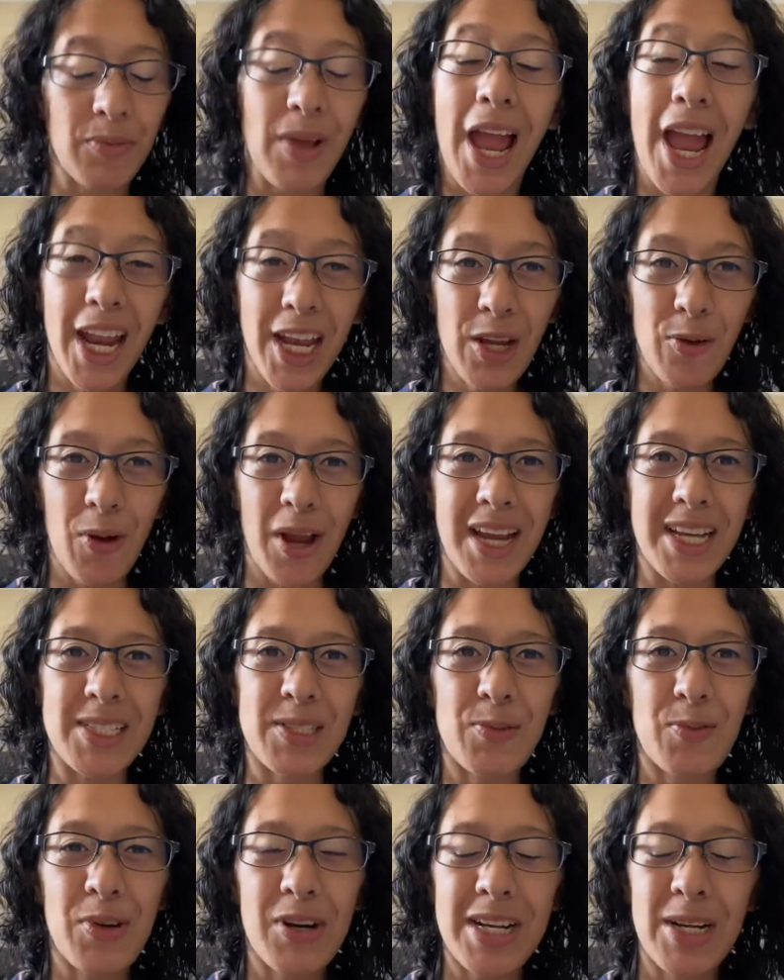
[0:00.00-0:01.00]
Anyways,
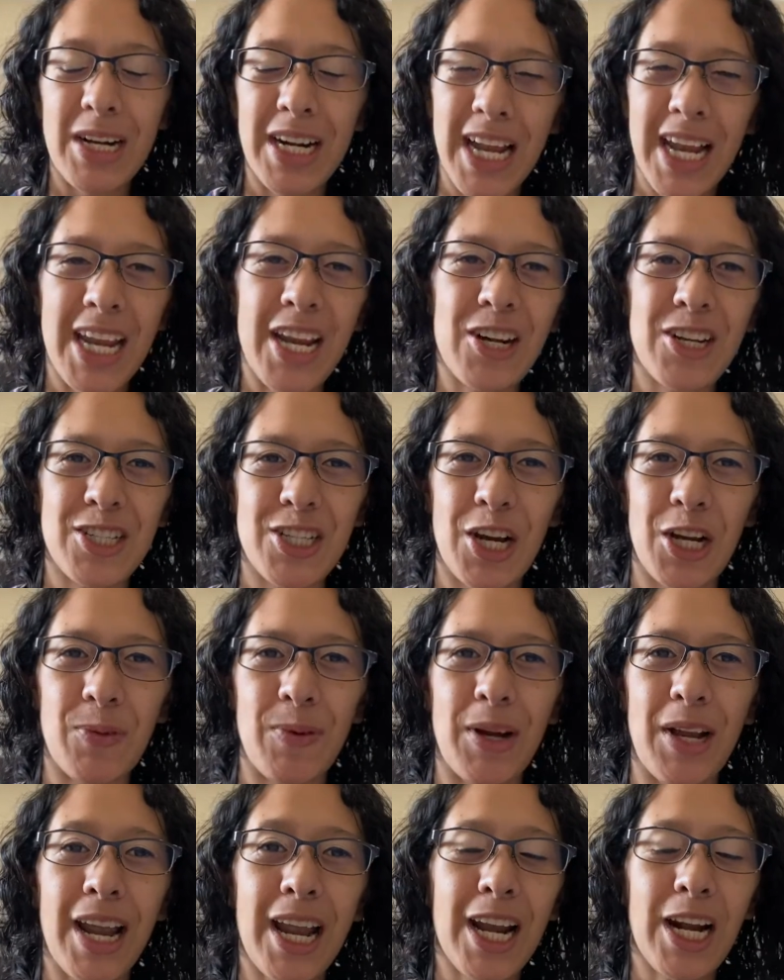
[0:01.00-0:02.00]
we're not here to talk about
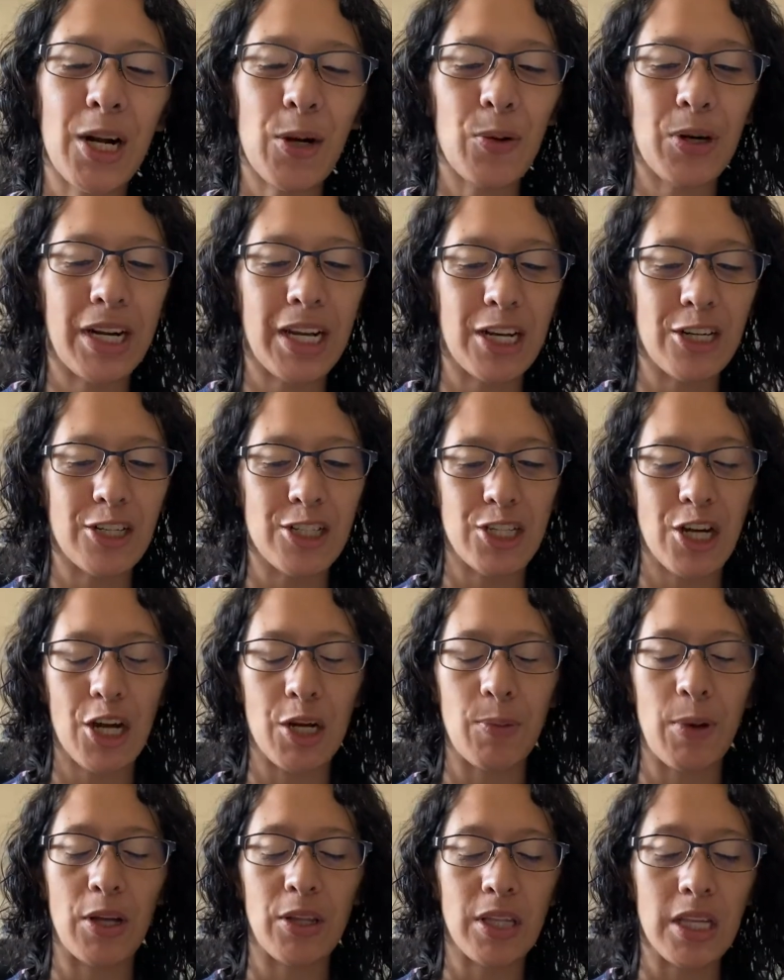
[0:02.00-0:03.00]
hair. We're here to talk
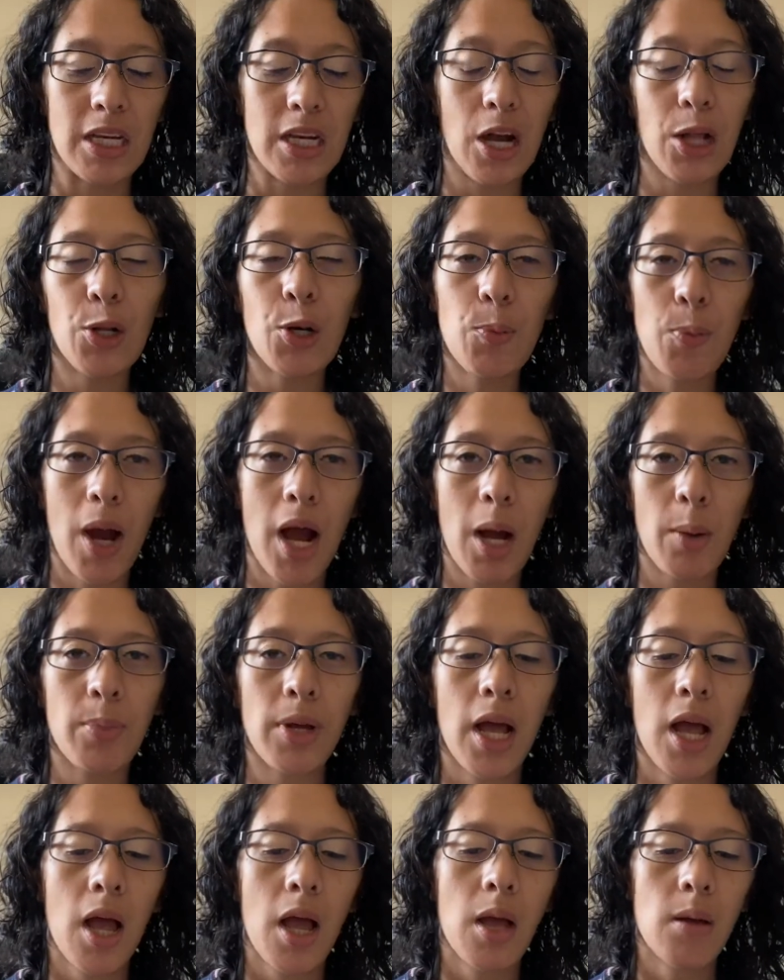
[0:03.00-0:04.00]
about the Colourpop
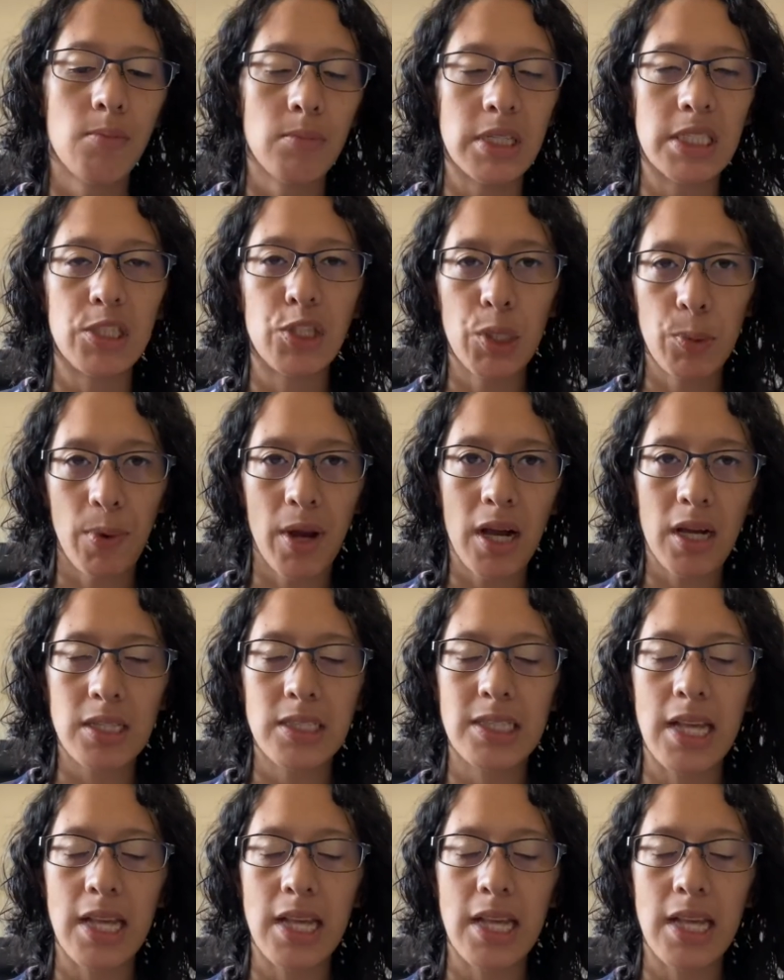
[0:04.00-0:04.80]
Mystery Box.